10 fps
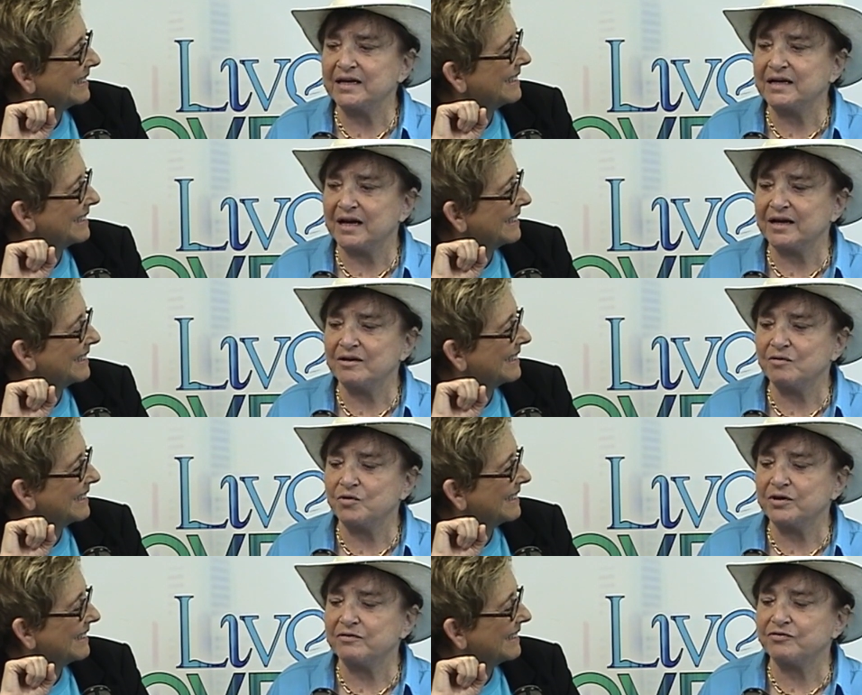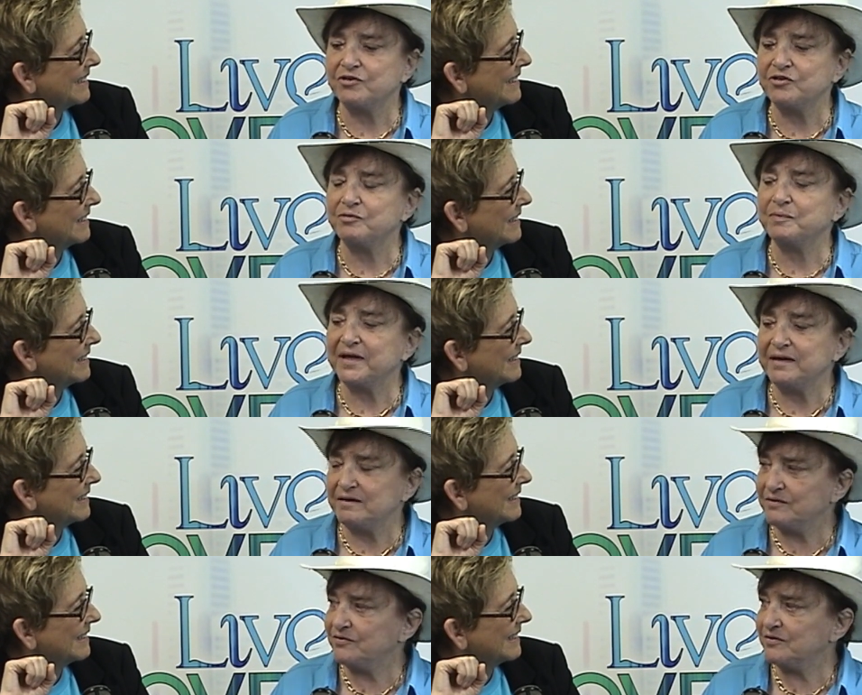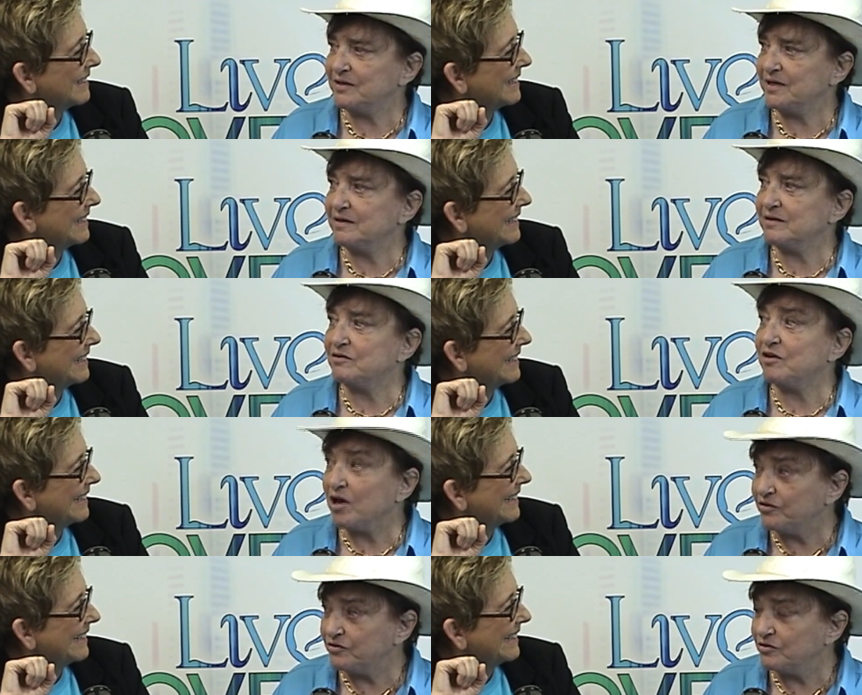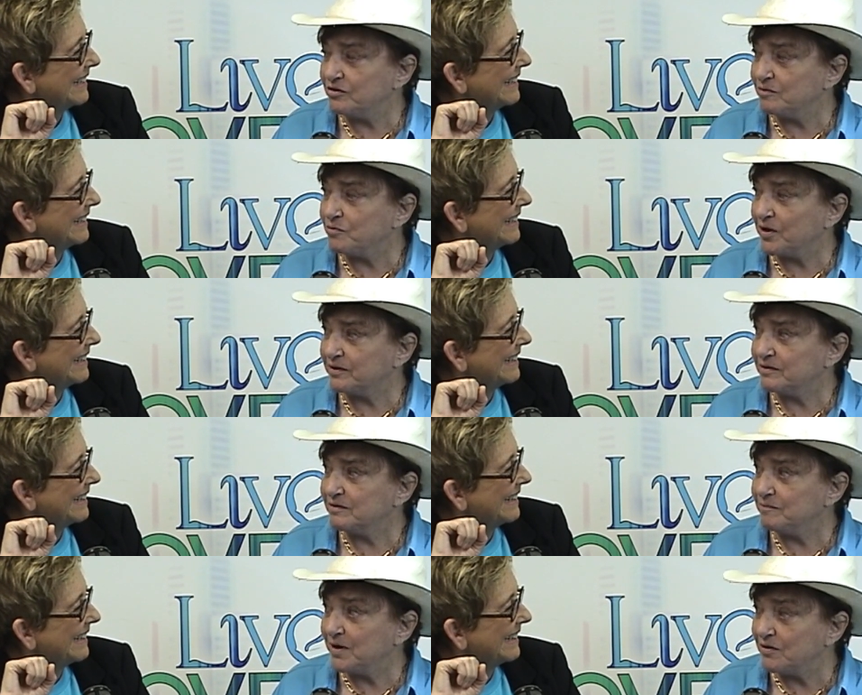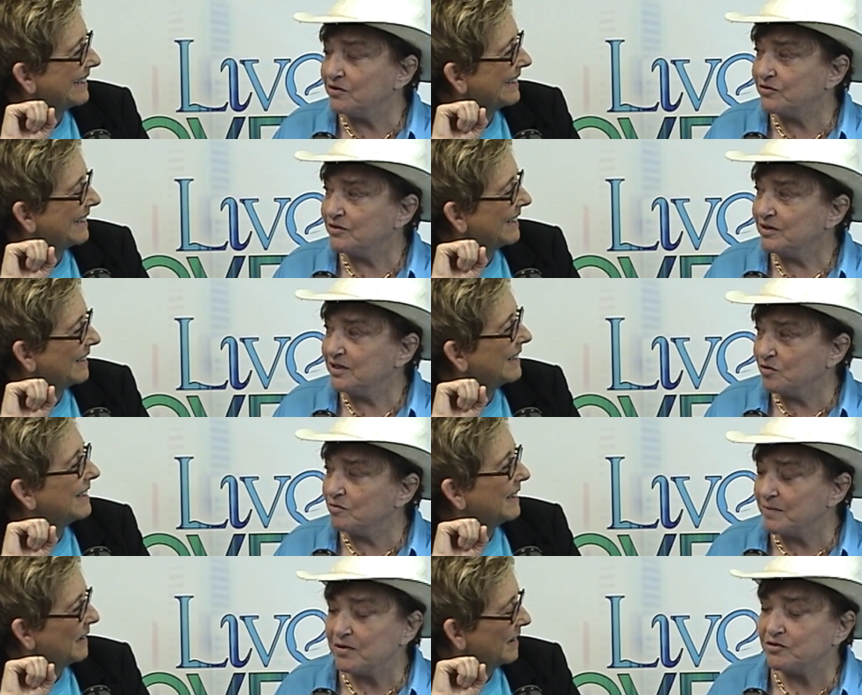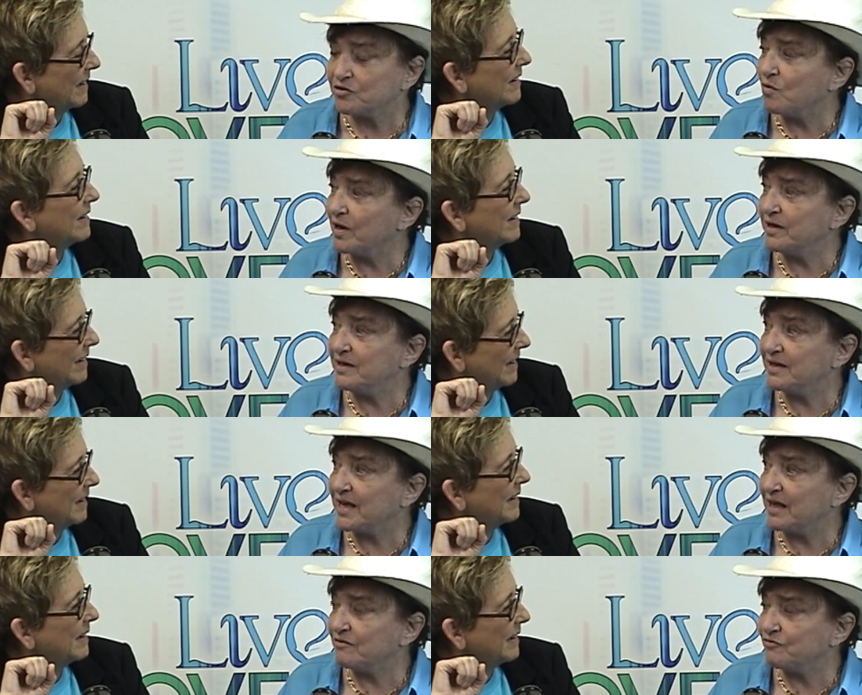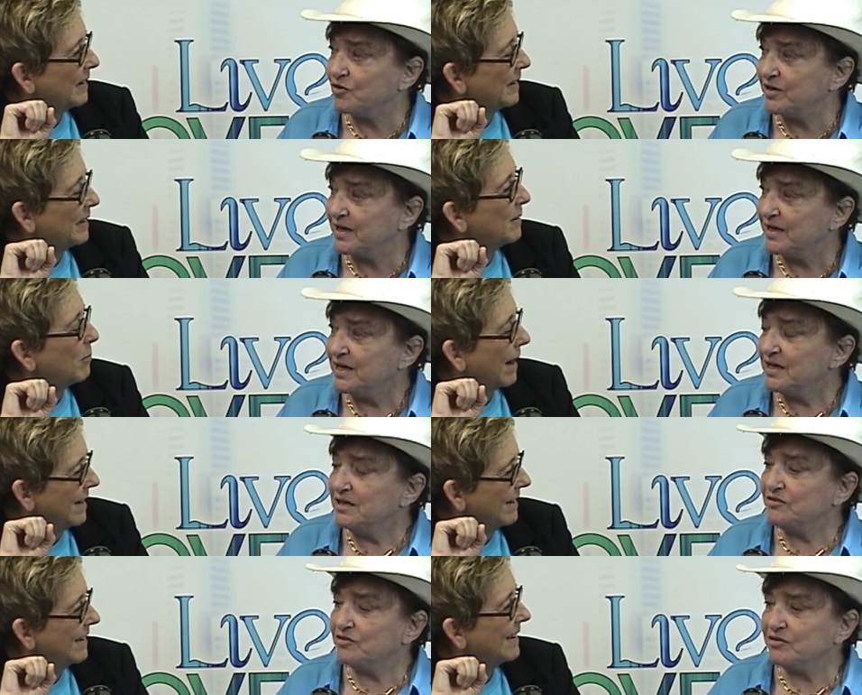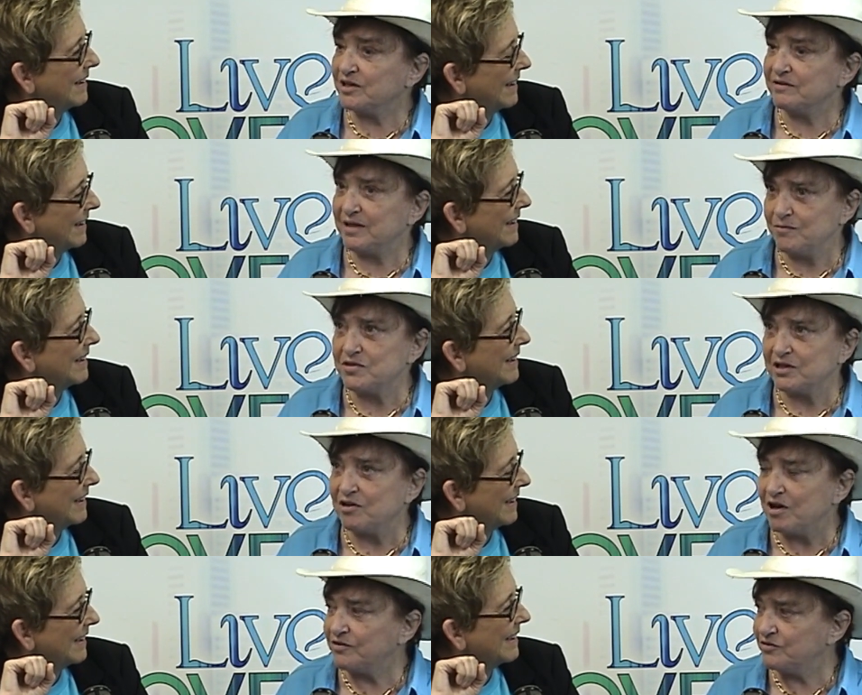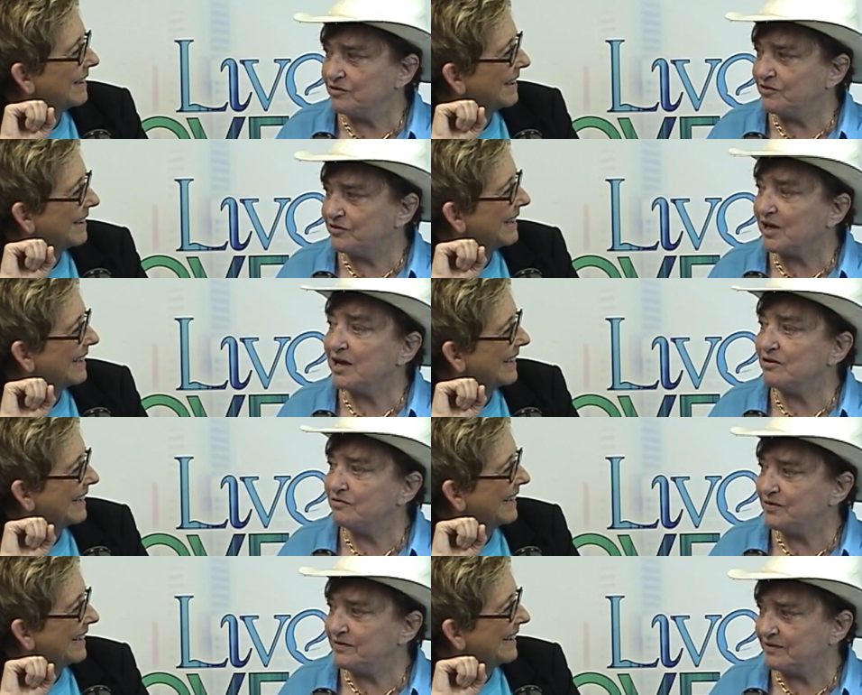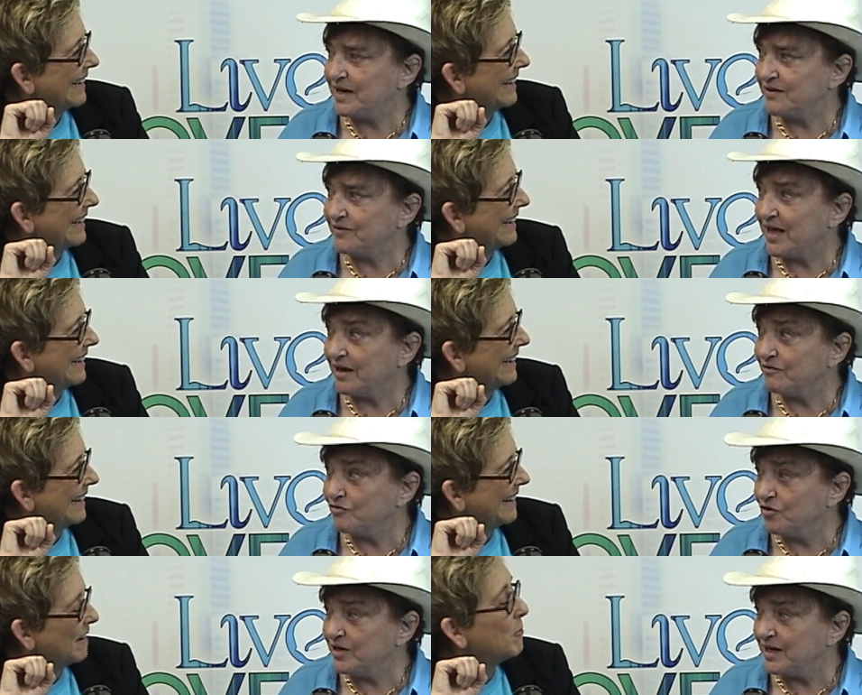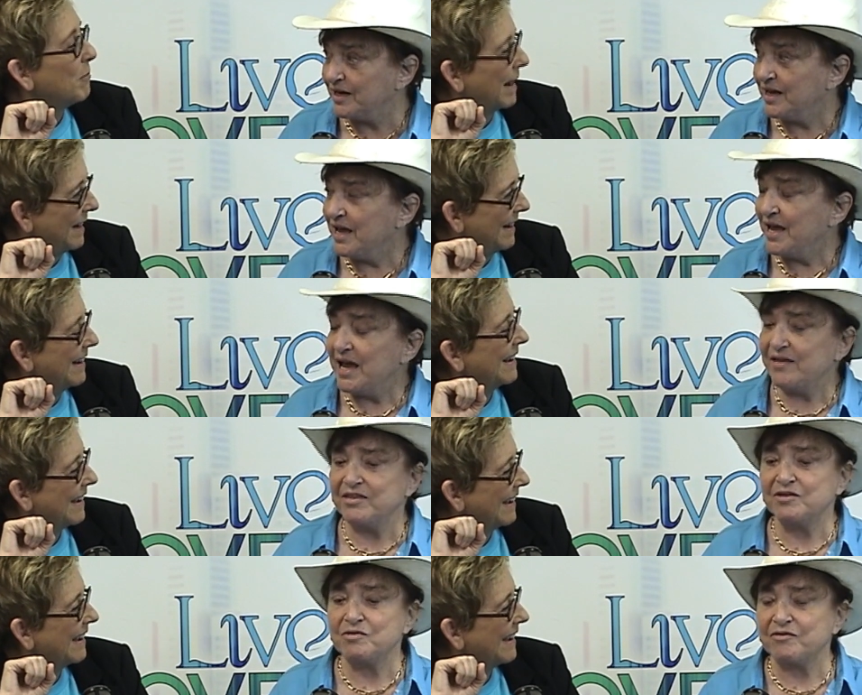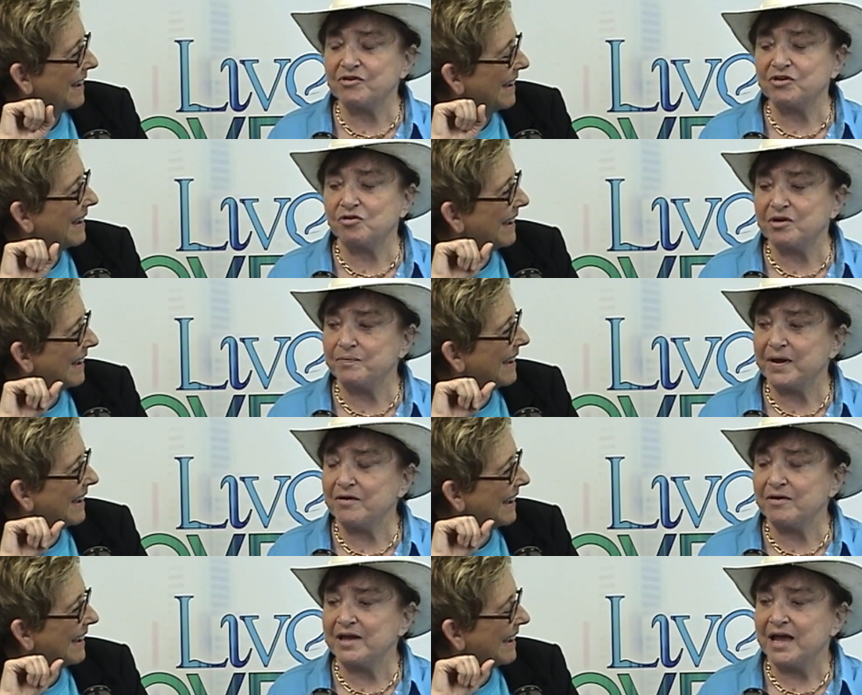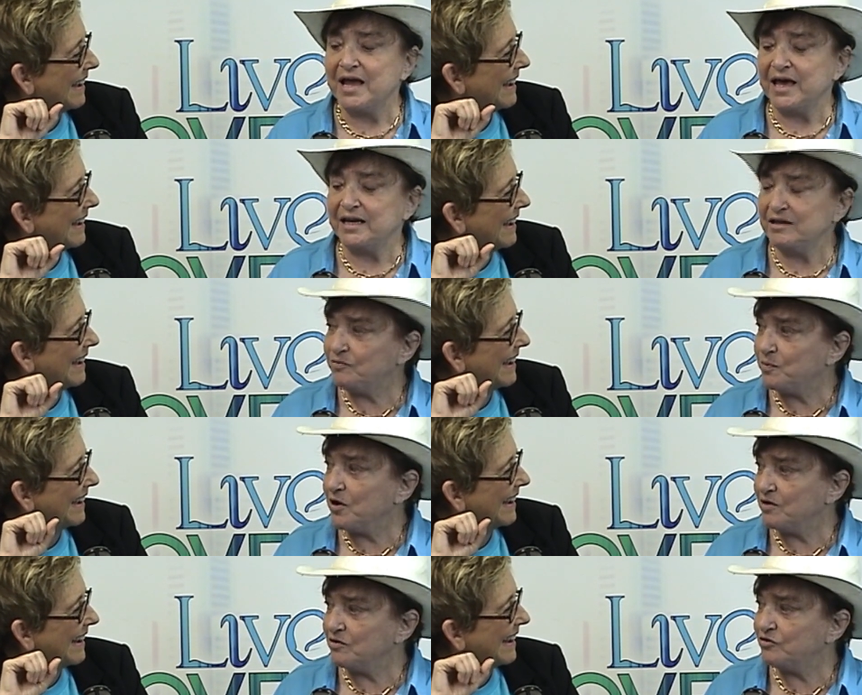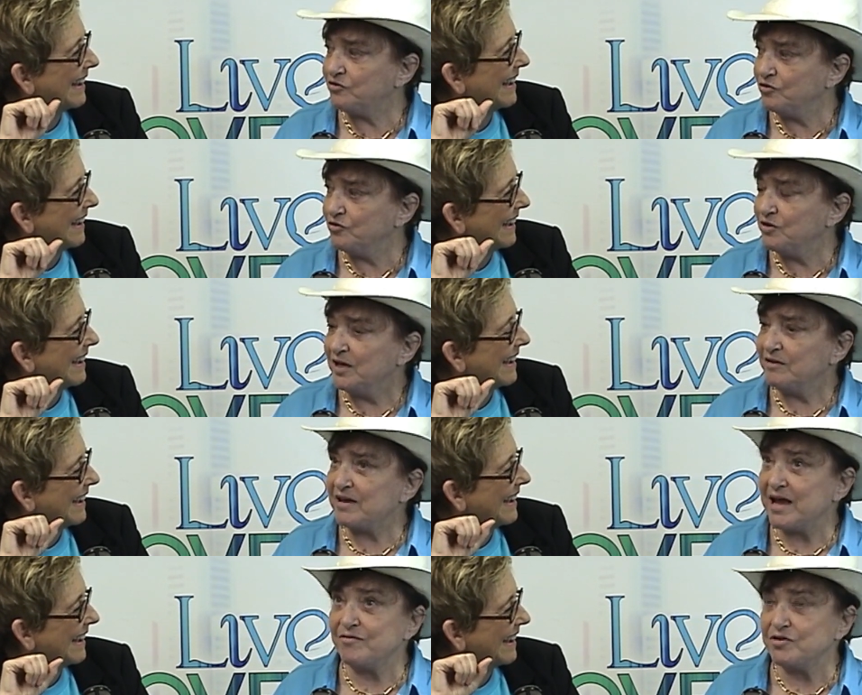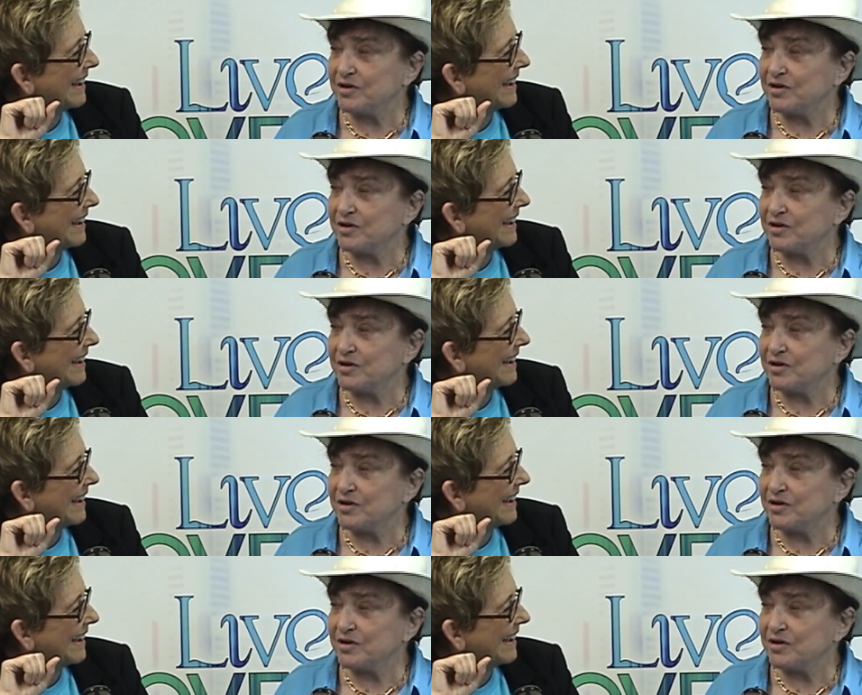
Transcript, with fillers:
Speaker 1: and I were the first plaintiffs in the lawsuit that brought marriage equal marriage equality to California. Right. So the name of the lawsuit is Tyler v. State of California. Right. And then Reverend Troy Perry and his partner sued to have their